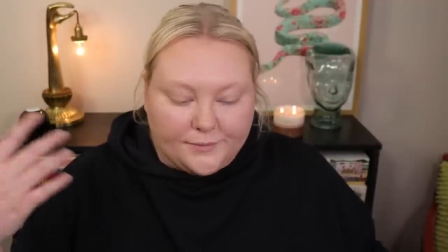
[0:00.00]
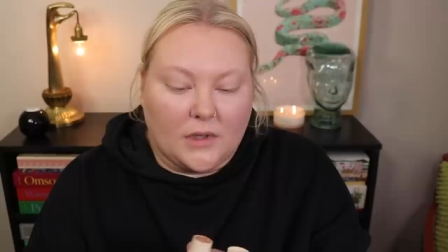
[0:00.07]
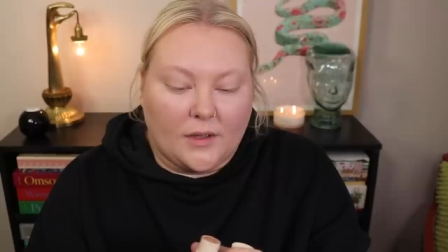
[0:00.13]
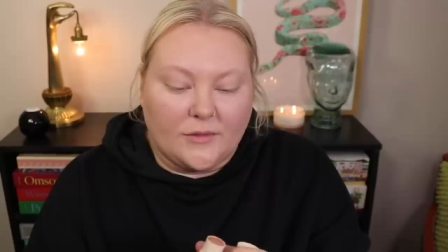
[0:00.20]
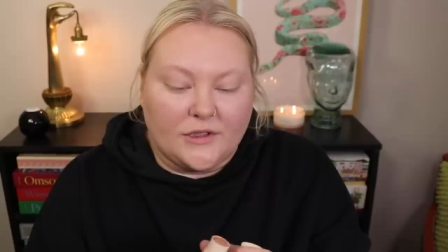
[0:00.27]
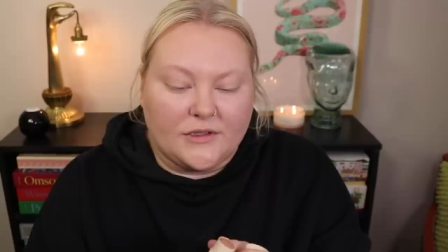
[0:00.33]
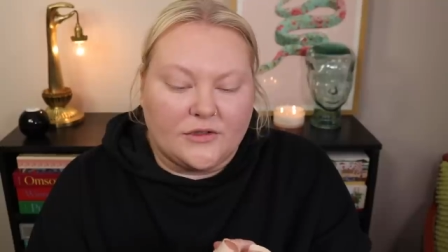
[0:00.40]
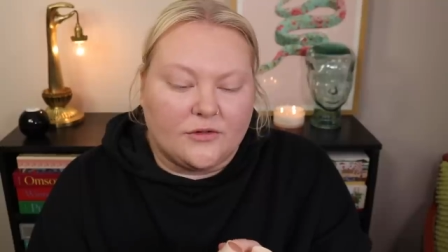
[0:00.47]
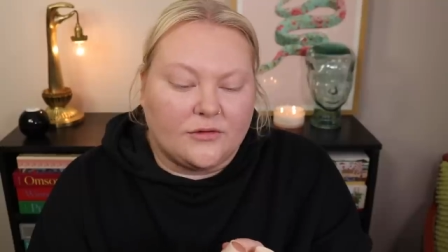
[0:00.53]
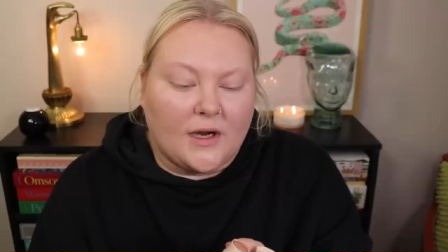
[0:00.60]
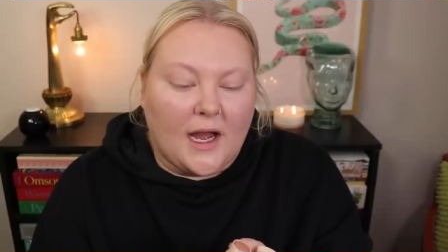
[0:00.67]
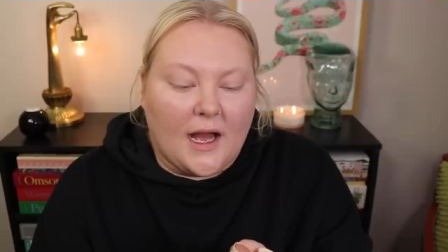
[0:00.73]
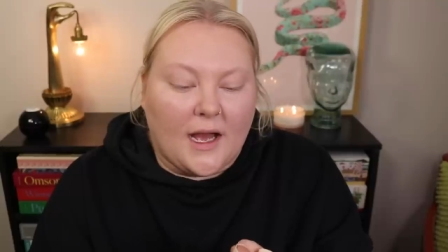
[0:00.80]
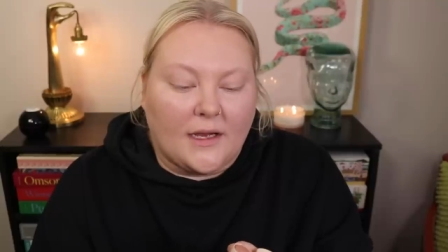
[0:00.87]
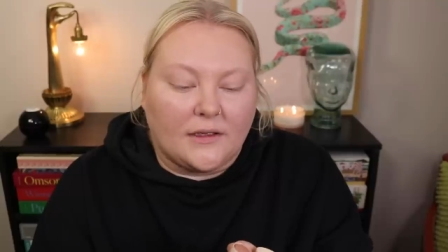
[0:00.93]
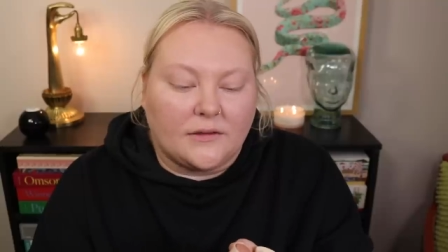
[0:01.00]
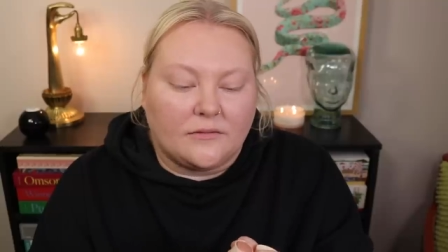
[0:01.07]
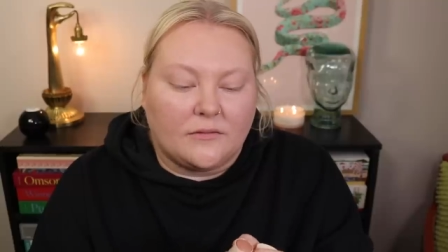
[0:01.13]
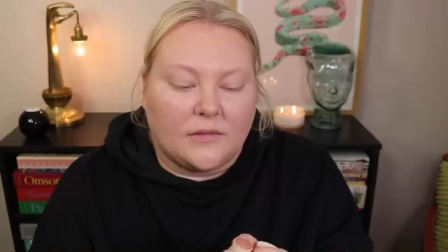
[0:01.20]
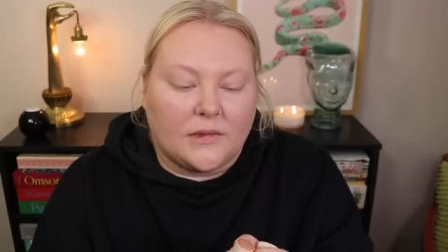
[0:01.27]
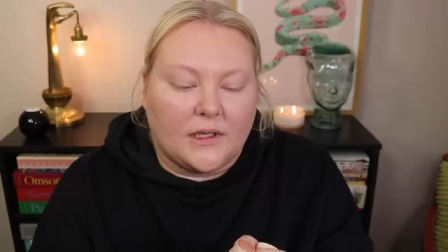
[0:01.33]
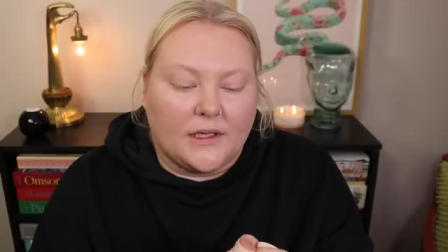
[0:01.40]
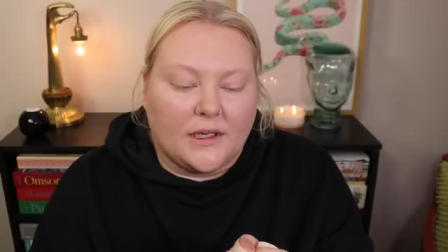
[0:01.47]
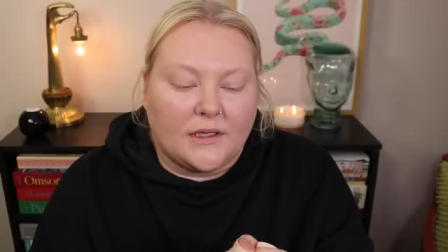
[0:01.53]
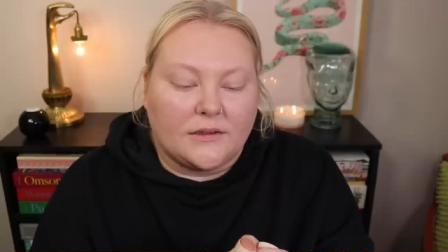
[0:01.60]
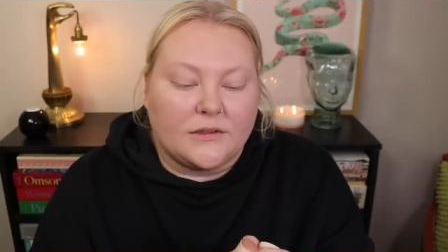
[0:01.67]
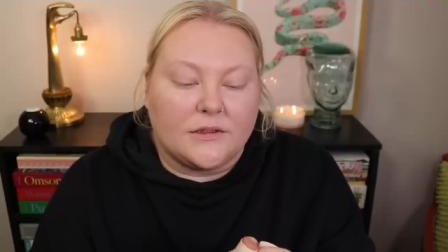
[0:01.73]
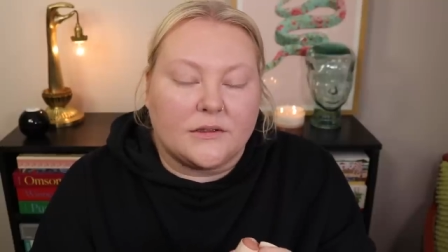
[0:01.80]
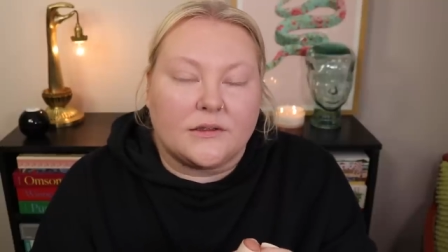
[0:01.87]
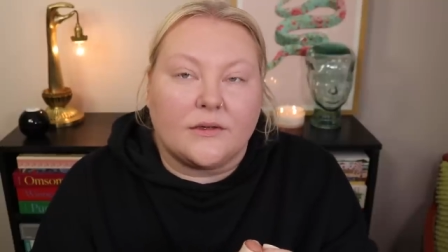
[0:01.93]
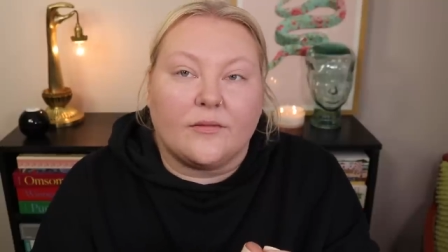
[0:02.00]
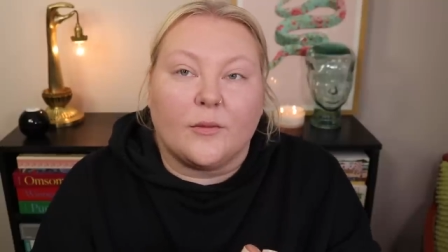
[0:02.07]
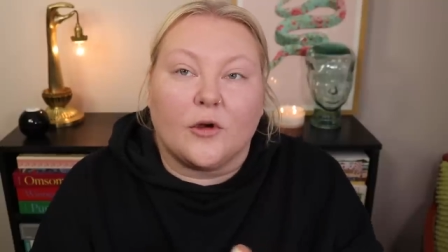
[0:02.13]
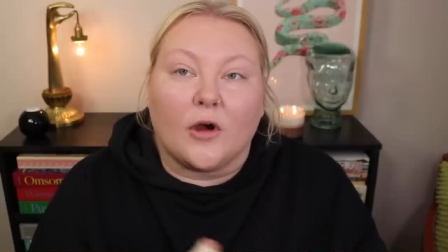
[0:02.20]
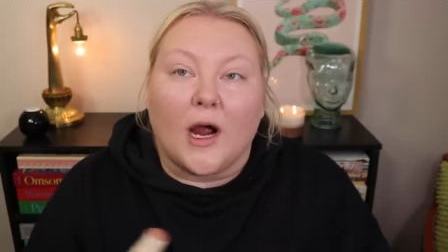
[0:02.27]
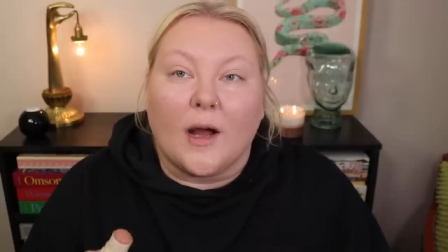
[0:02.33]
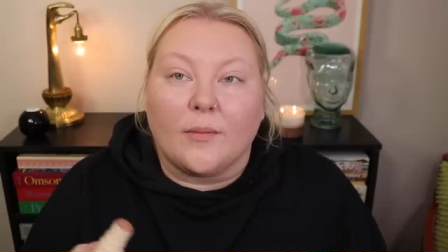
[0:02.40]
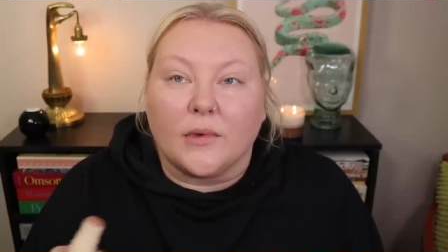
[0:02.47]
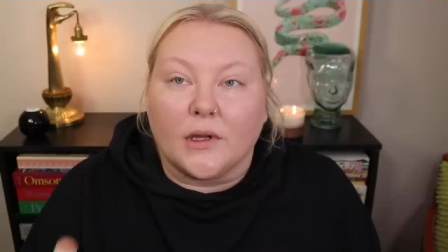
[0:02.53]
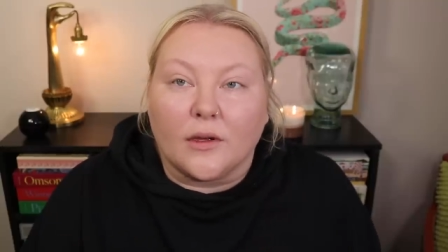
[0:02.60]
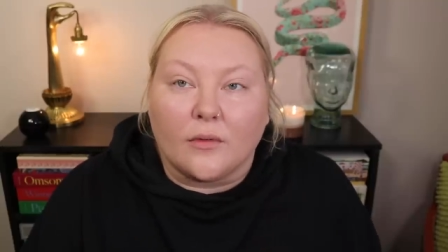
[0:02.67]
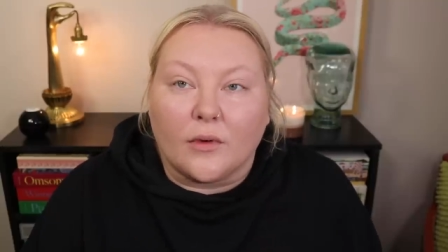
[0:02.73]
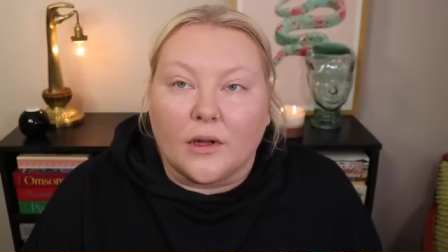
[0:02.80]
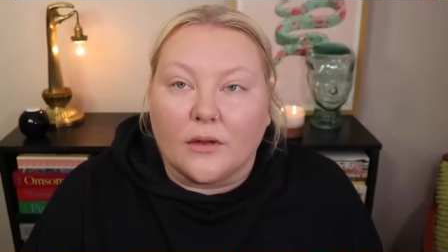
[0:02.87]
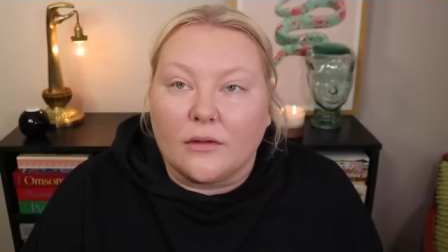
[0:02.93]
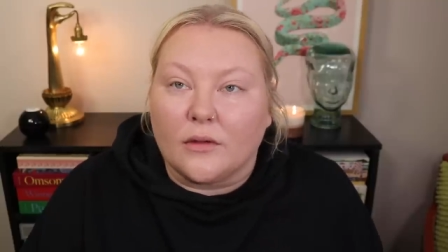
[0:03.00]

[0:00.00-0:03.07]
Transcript: I'm just, gra I, I guess just am grappling with,